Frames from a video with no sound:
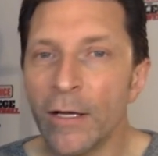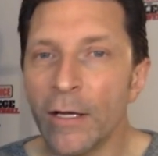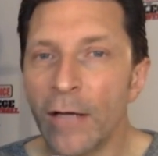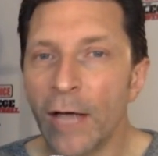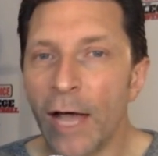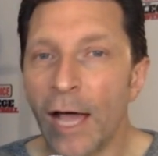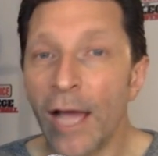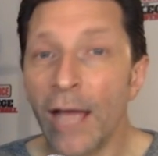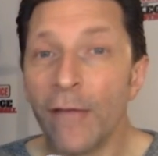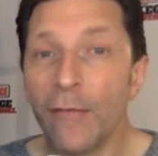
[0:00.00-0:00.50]

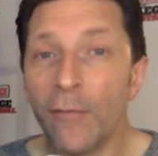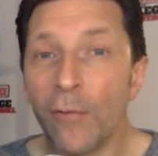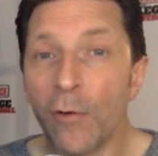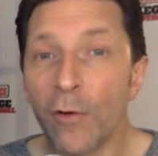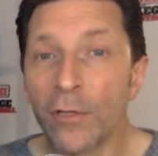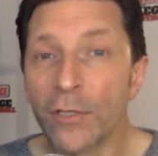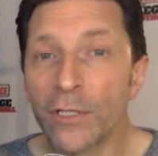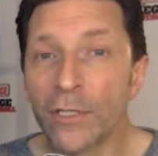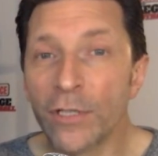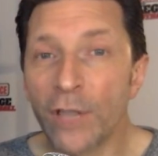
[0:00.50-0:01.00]
high
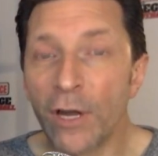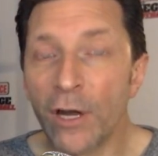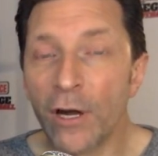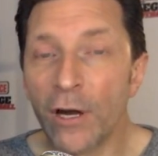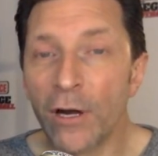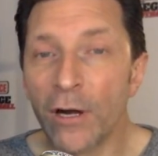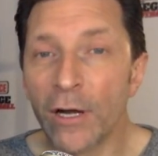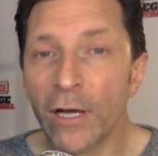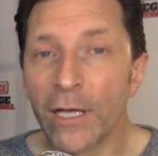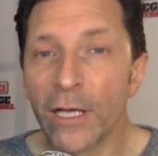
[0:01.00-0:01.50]
four
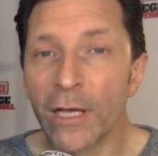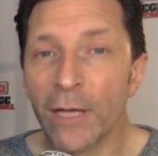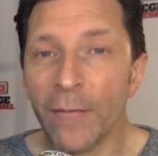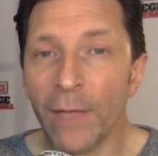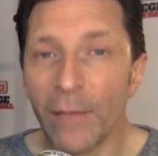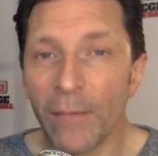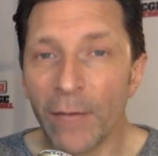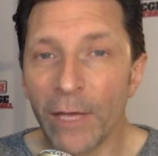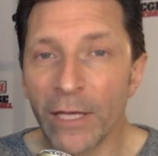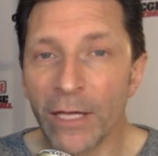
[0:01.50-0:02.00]
star
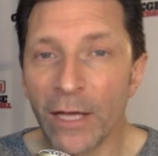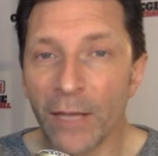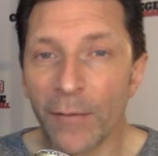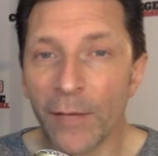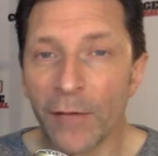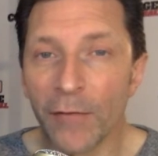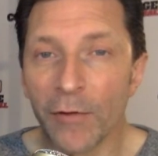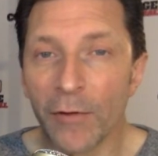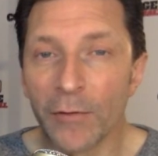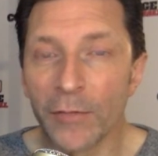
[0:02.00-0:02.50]
commitment
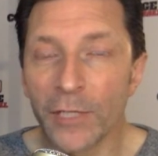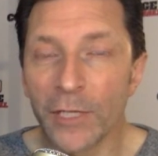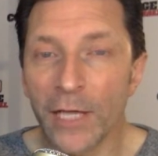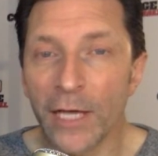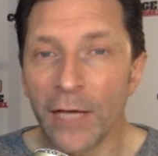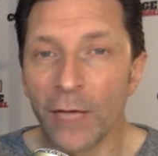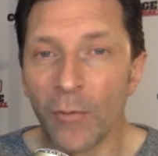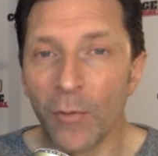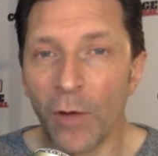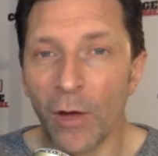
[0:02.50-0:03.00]
coming from
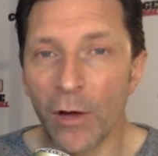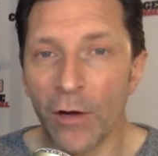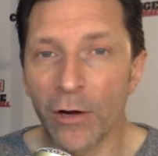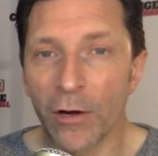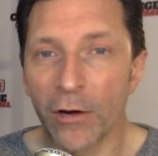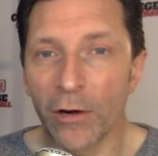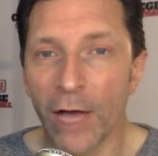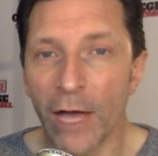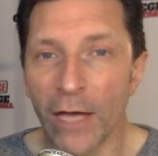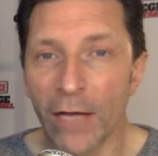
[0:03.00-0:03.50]
Jalon
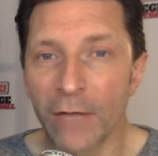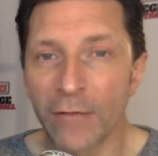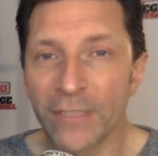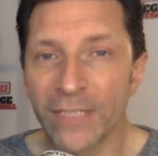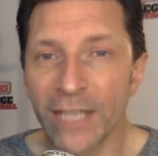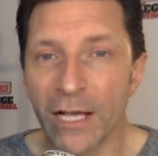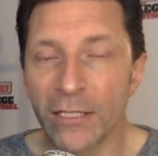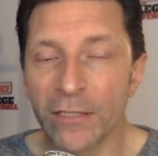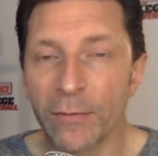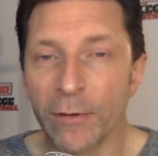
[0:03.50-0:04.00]
Walker out of
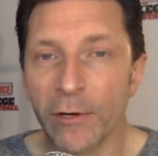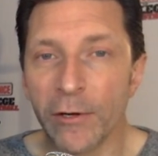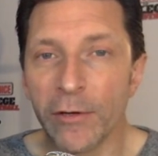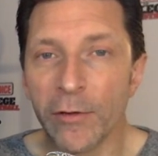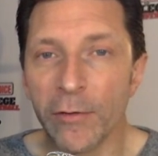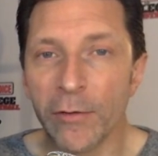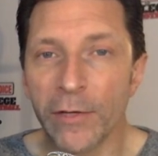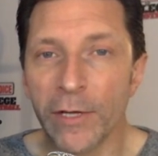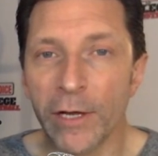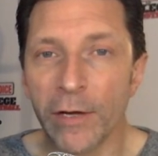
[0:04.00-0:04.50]
Salisbury,
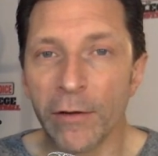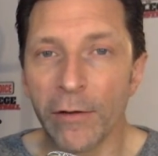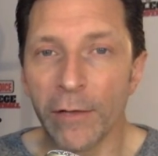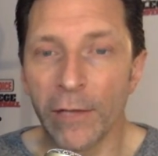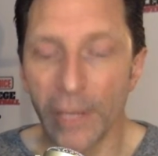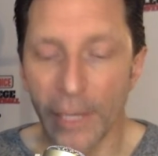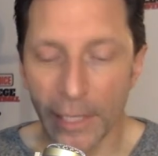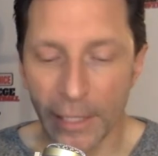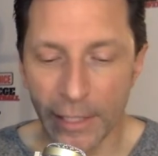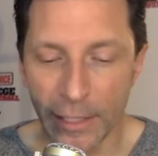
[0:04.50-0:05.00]
North
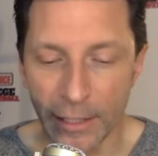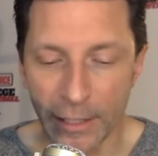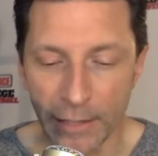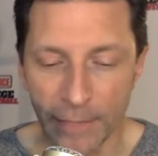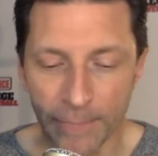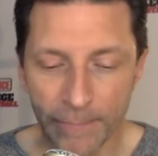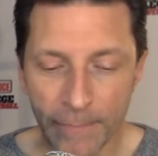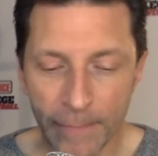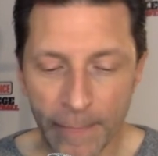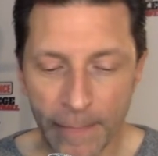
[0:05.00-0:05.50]

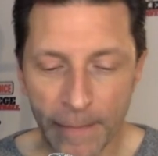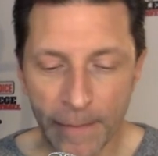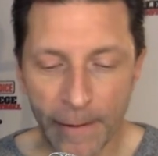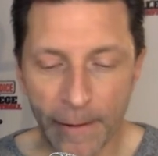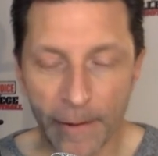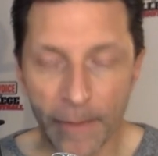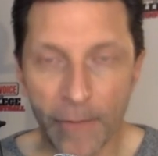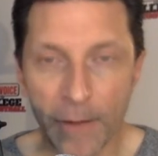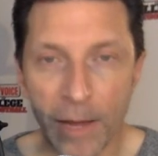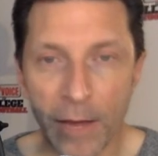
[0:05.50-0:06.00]
Carolina.
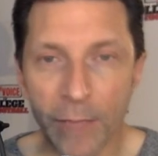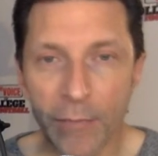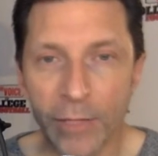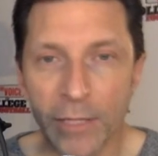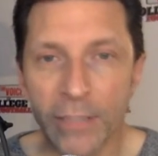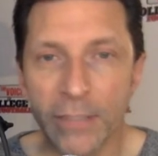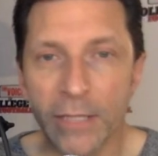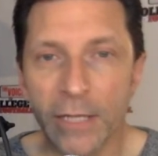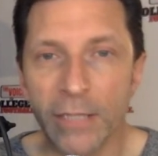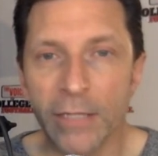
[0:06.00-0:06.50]
All right,
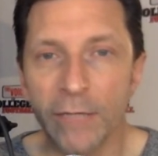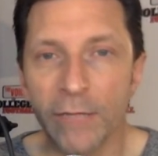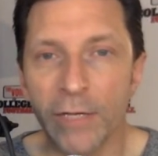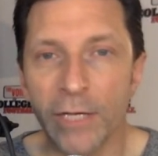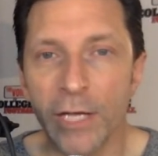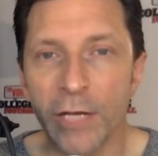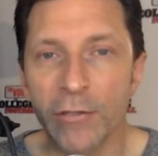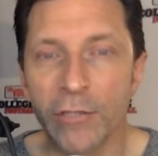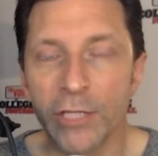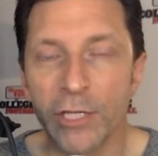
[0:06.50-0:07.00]
please like the
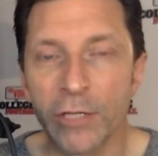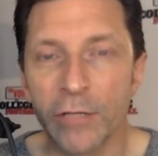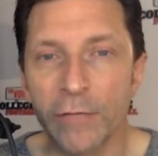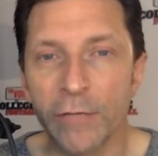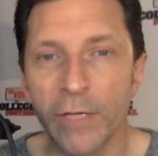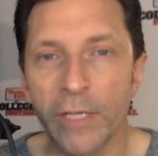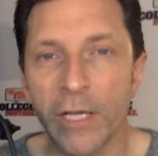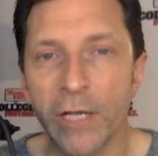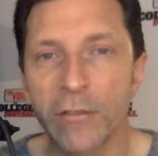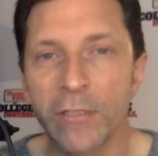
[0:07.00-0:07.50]
video, share the
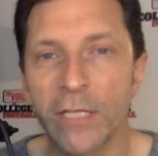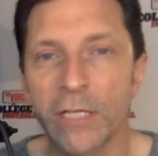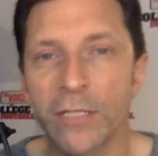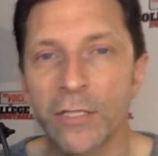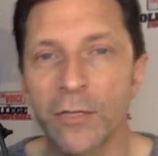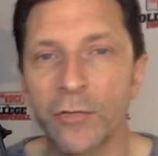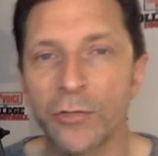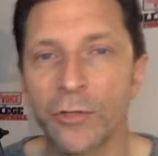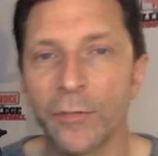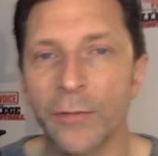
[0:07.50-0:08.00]
videos on
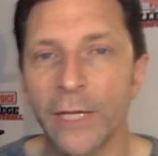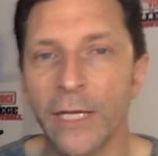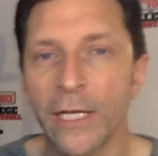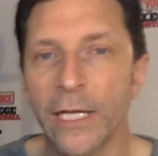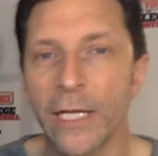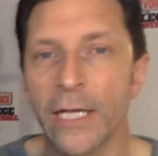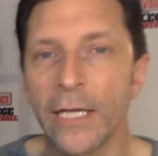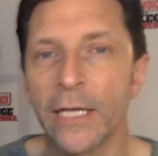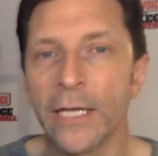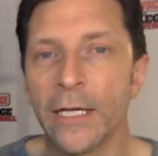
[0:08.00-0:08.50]
social
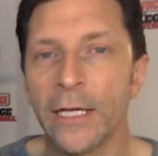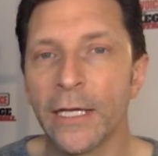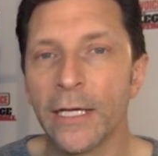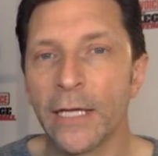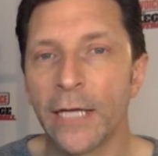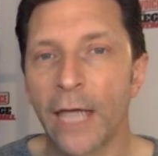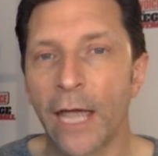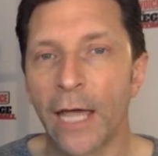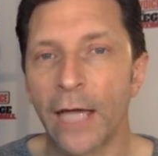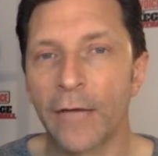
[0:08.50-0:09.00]
media,
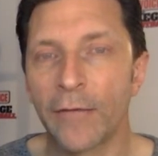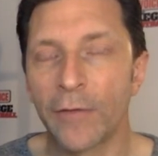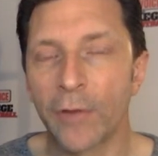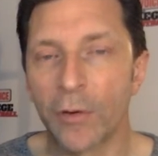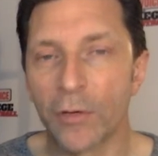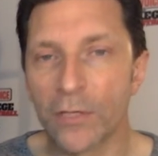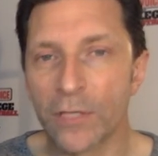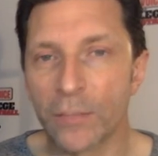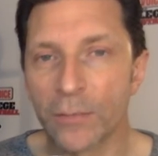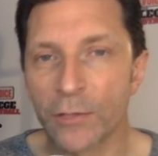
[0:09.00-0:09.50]
and of
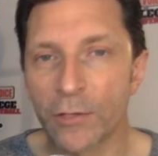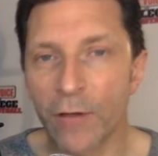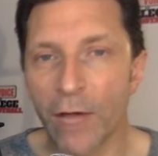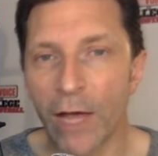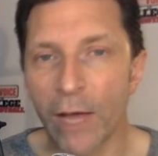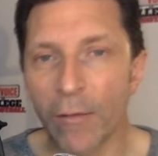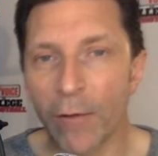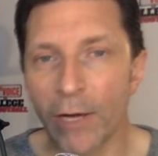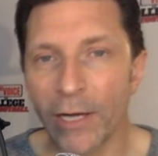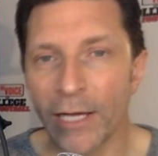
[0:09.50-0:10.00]
course,
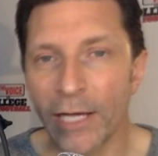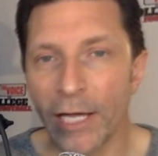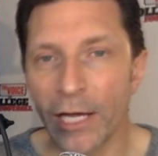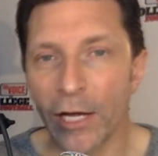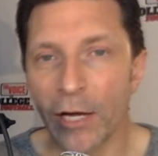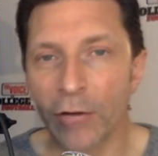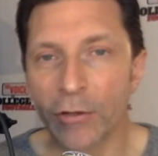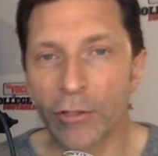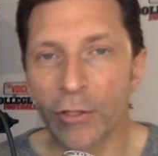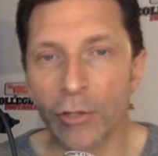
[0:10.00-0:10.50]
subscribe right
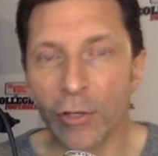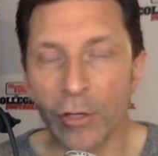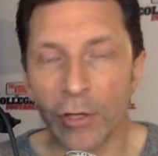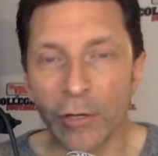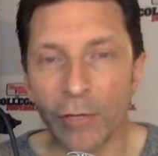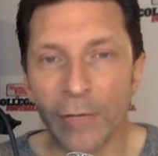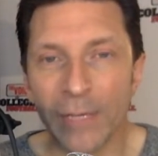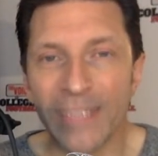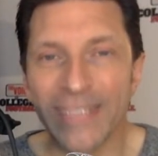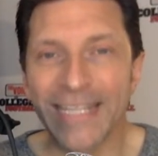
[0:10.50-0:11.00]
here so you
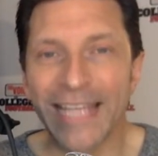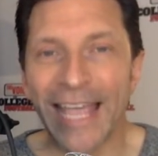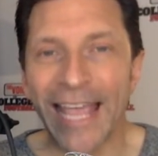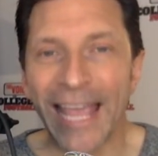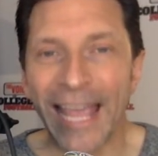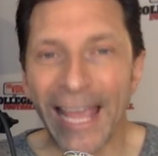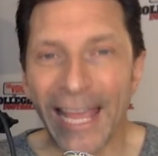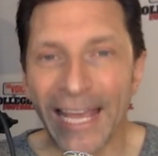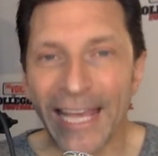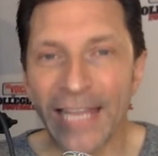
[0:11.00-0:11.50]
don't miss
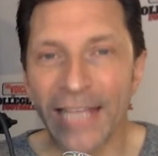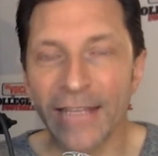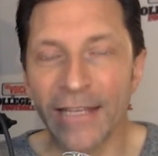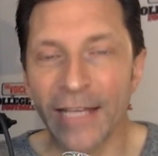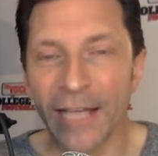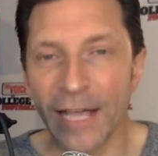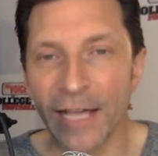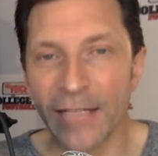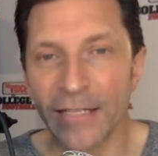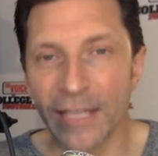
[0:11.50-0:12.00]
any of the
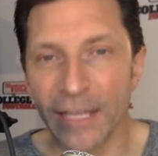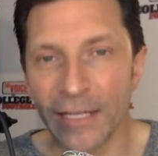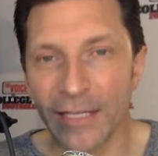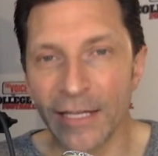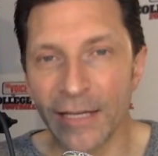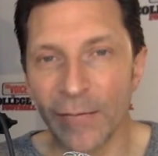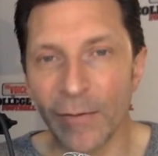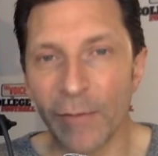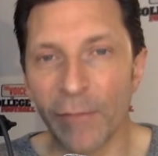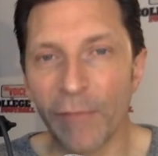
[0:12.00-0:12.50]
content
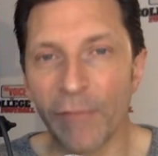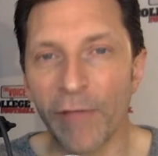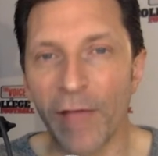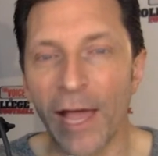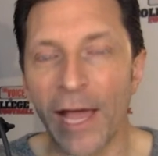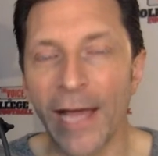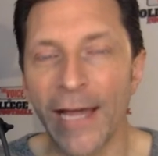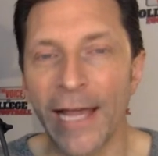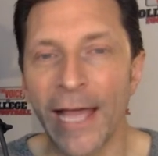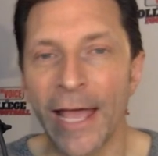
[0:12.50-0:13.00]
that we
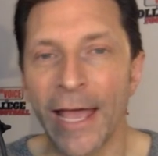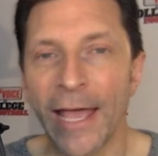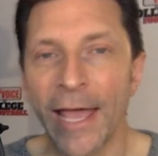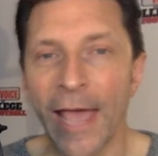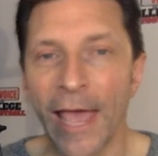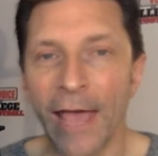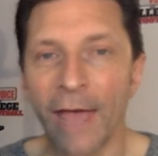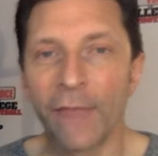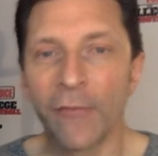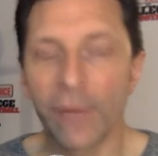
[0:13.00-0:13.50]
provide
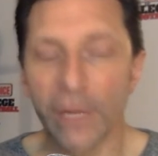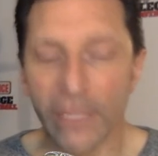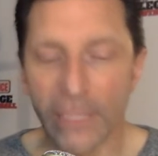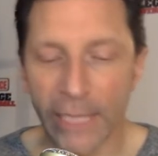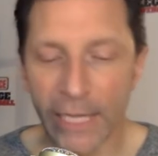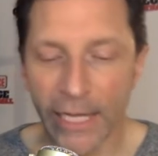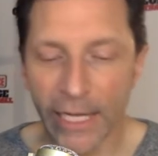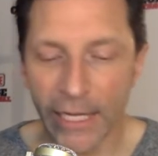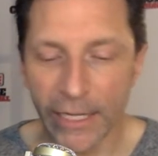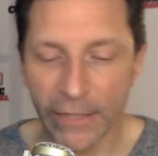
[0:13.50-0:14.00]
every
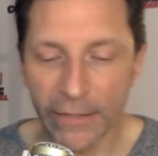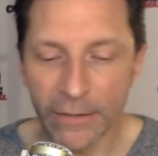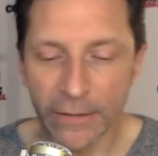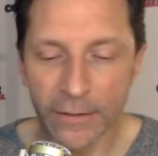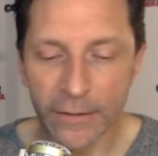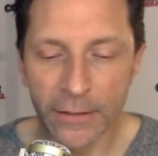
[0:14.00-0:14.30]
day.